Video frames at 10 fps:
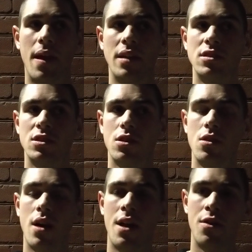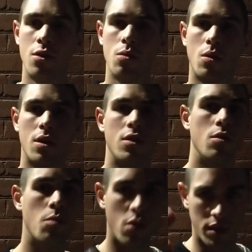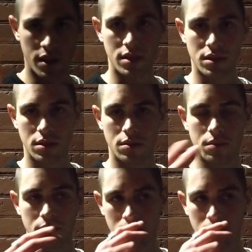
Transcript: And so I do want to do more of this.